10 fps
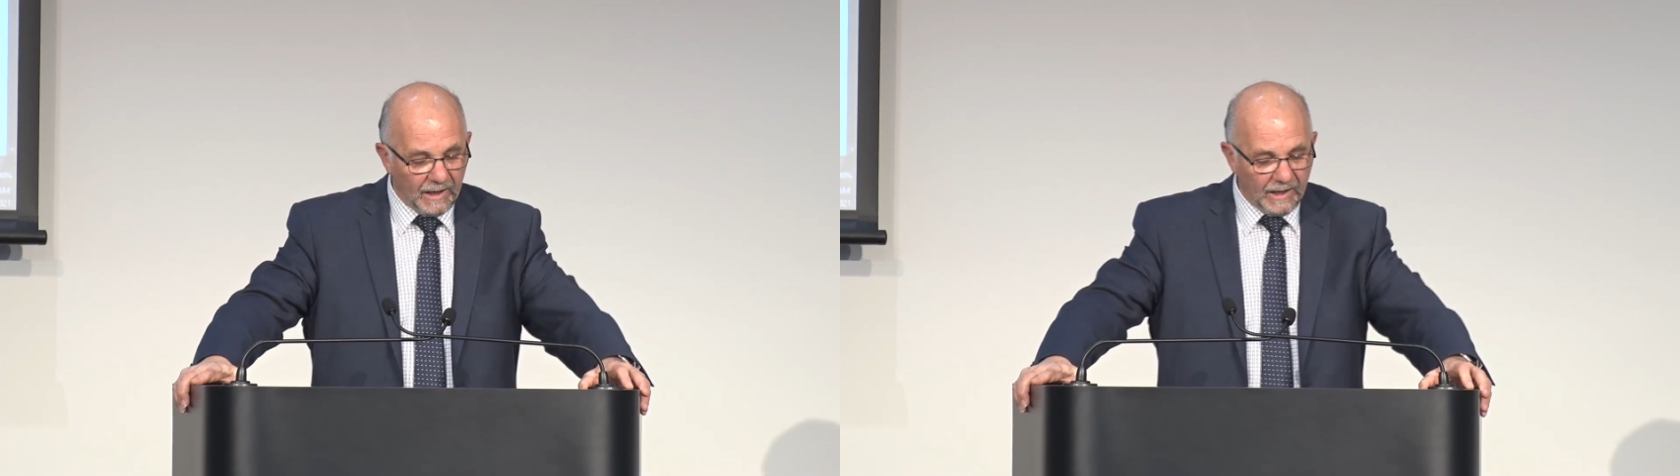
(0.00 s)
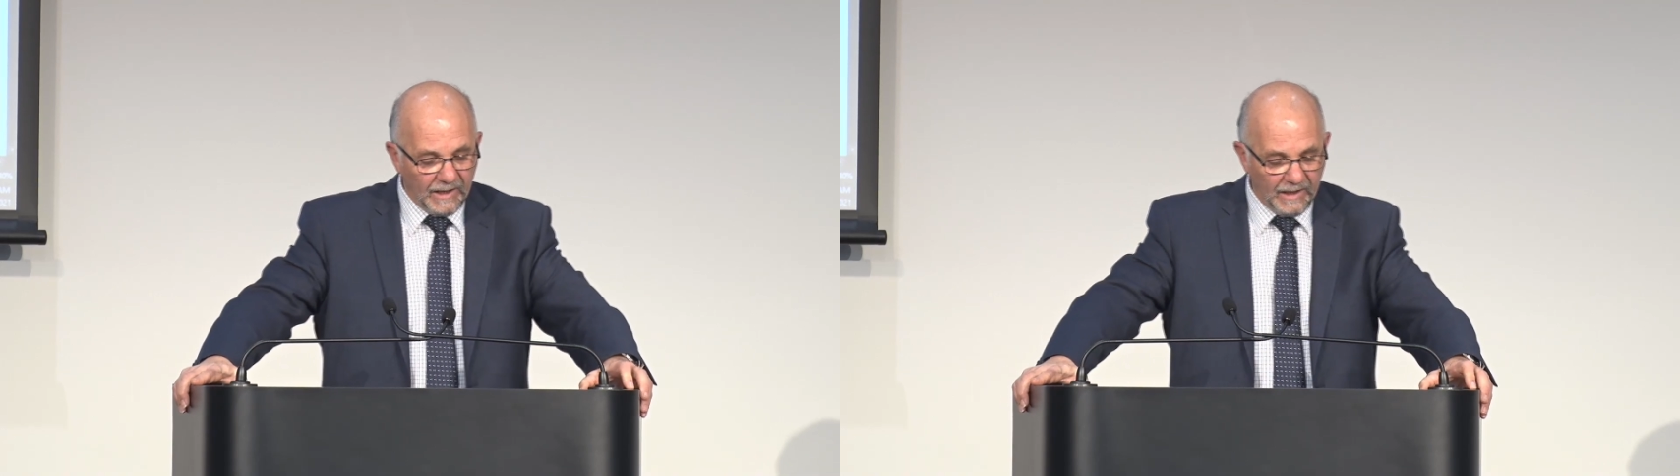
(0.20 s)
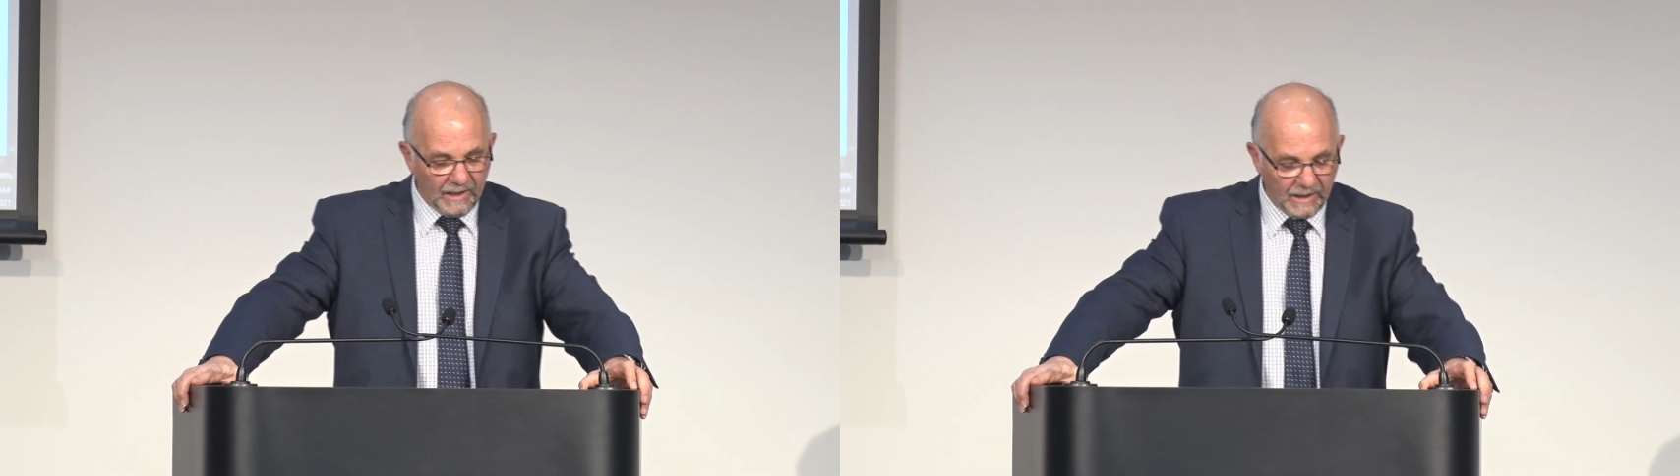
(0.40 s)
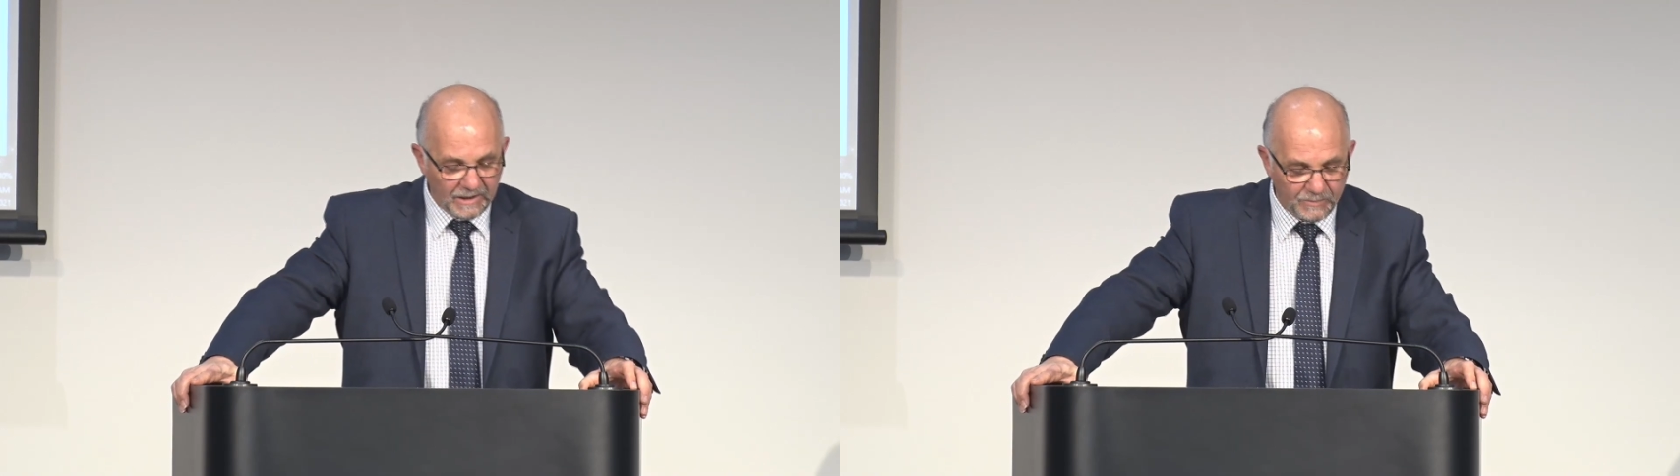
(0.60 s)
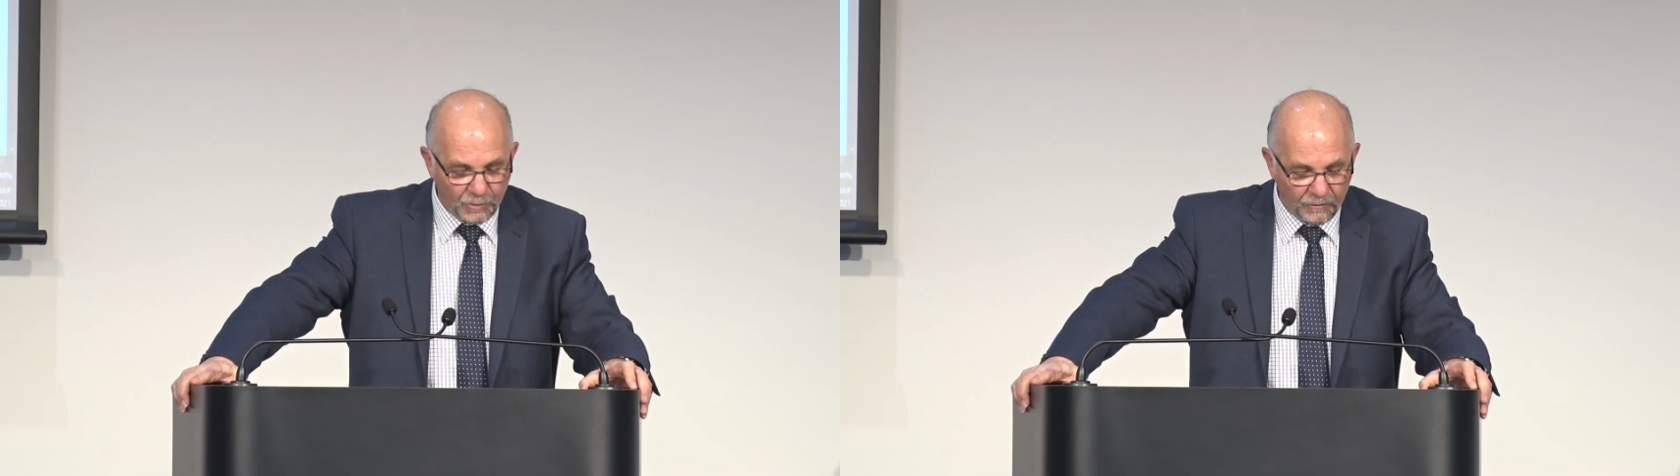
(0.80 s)
he
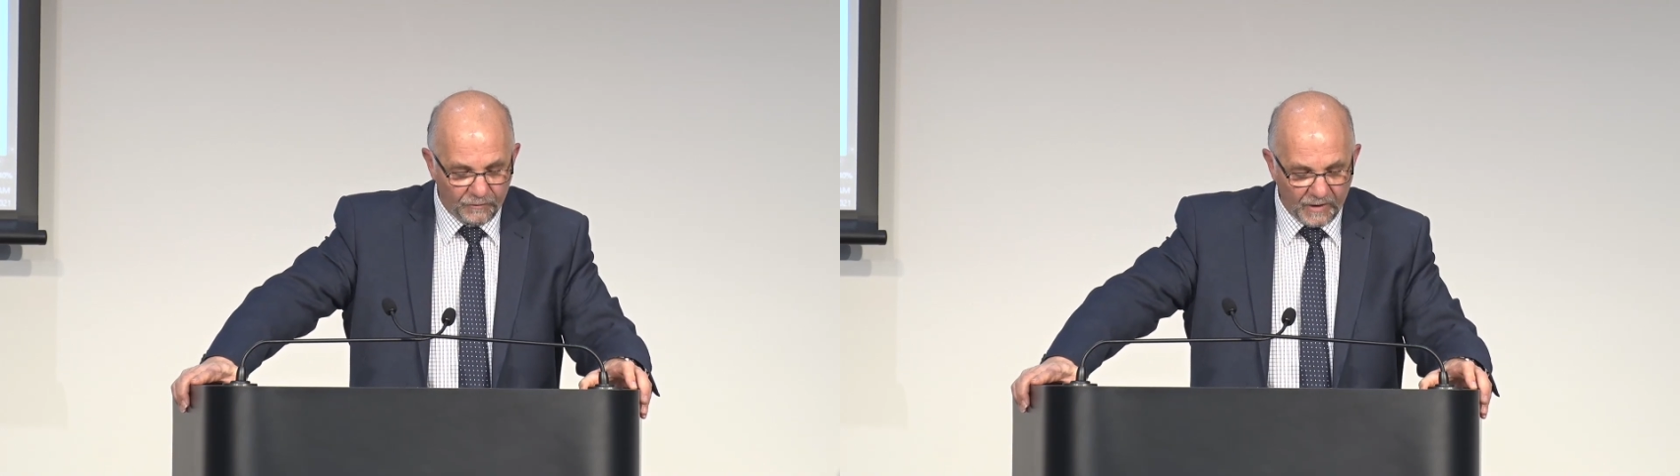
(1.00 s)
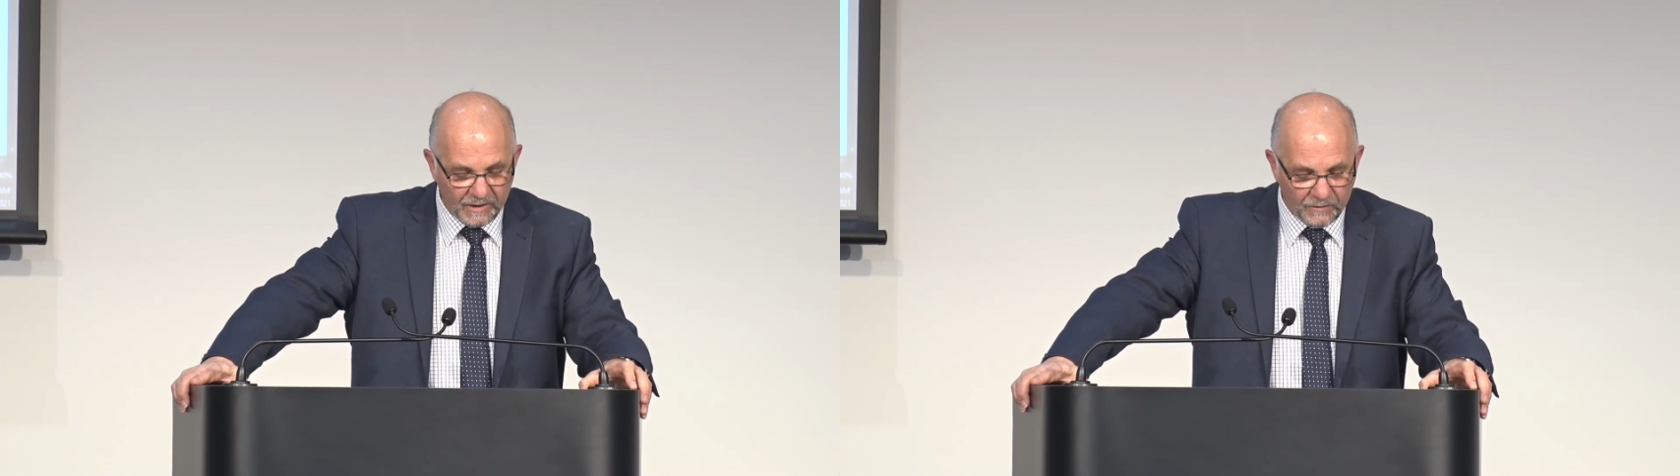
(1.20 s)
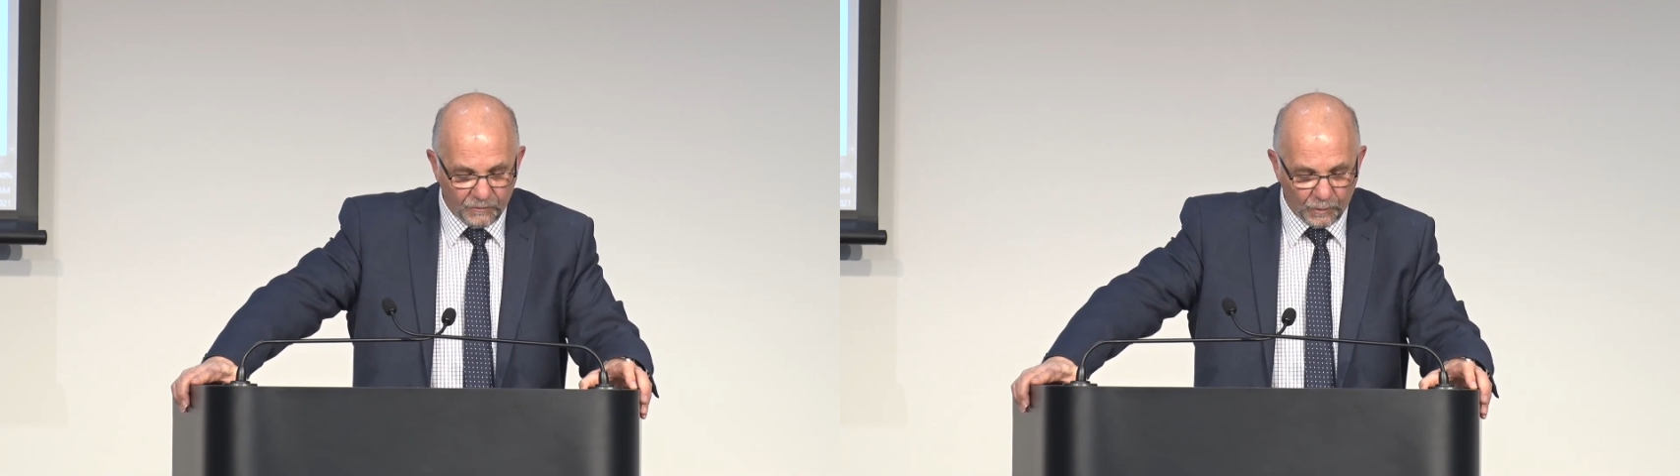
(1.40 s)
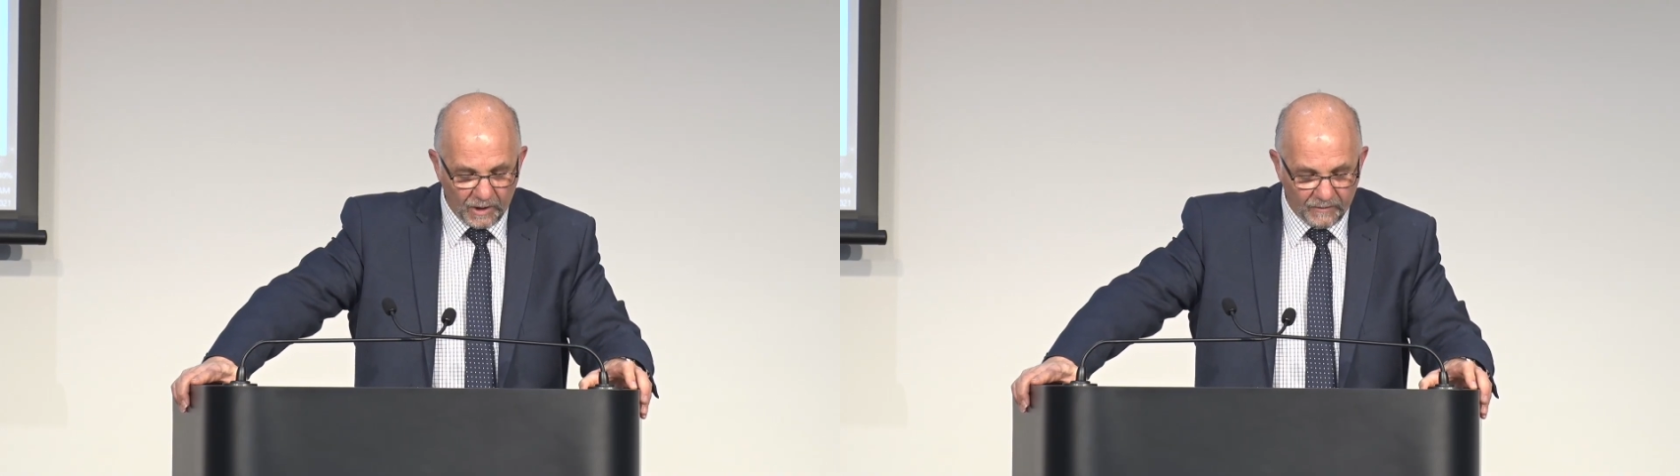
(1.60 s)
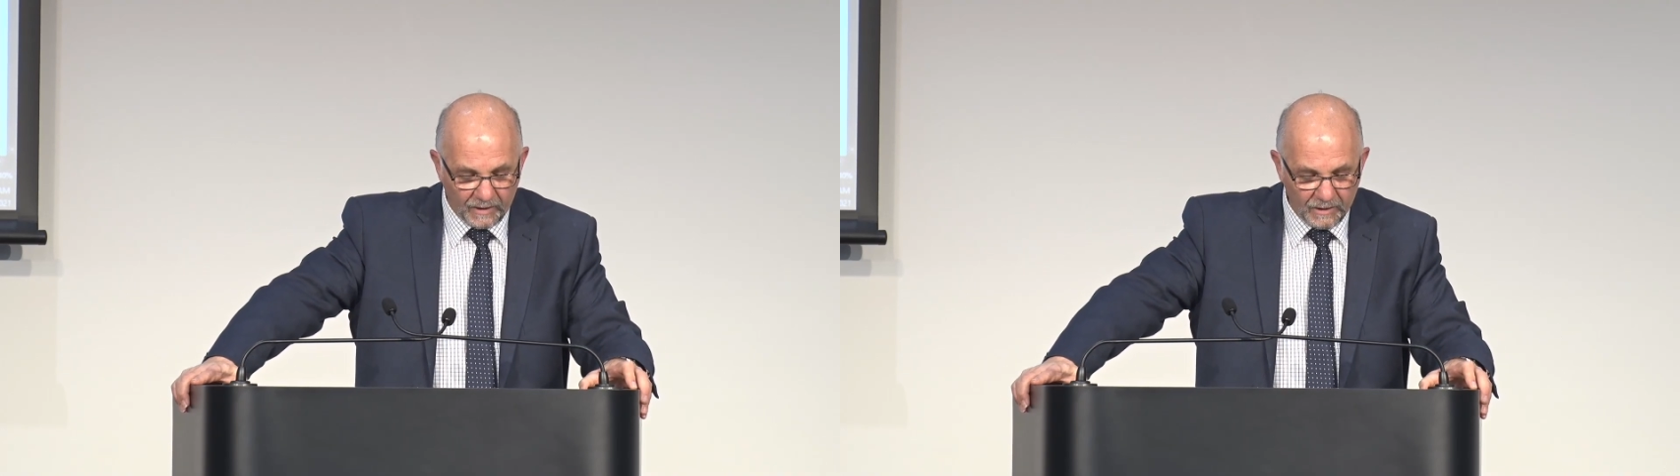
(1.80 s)
is perfected
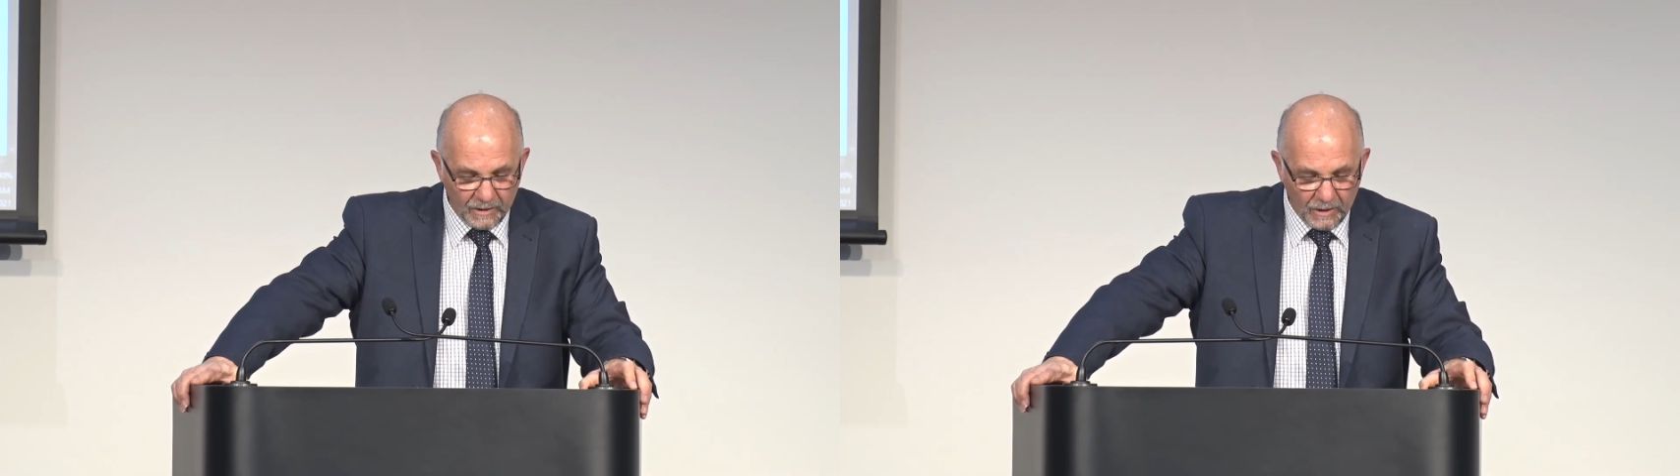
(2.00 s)
forever,